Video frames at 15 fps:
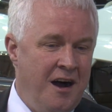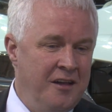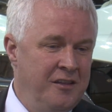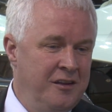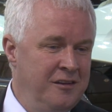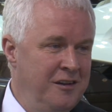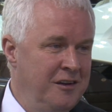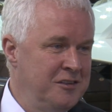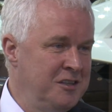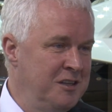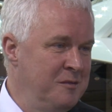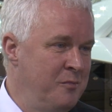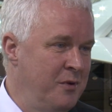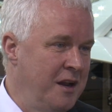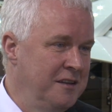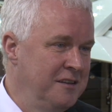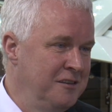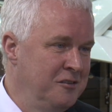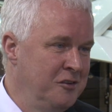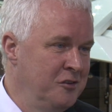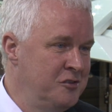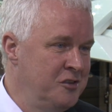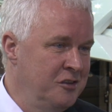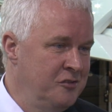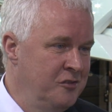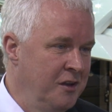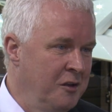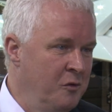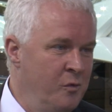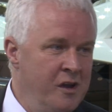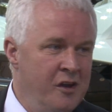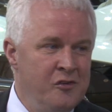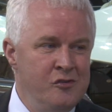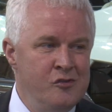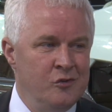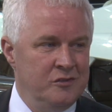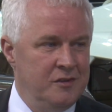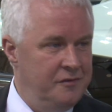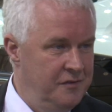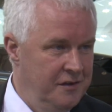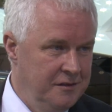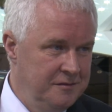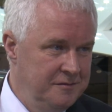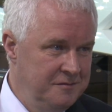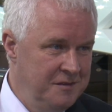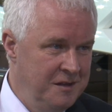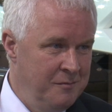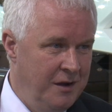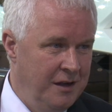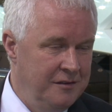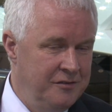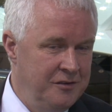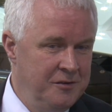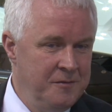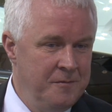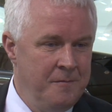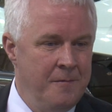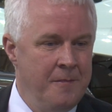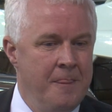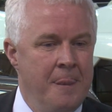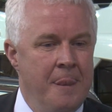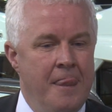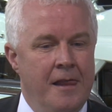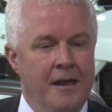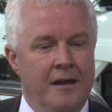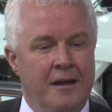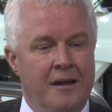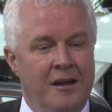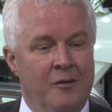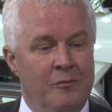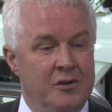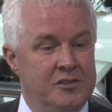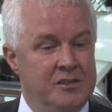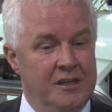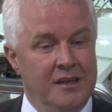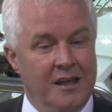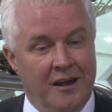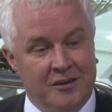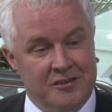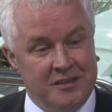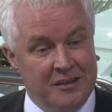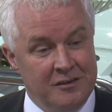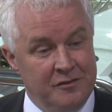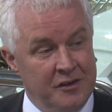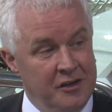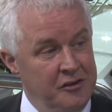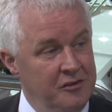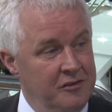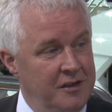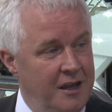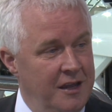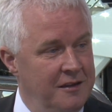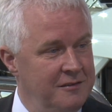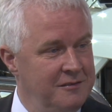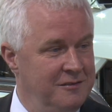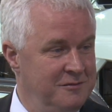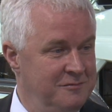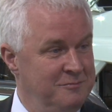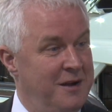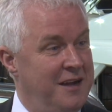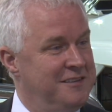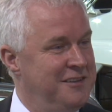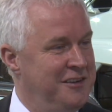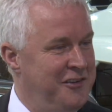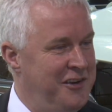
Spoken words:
other luxury branded goods are doing. We are no different, in my view, and we're seeing that ourselves in the UK. We're back to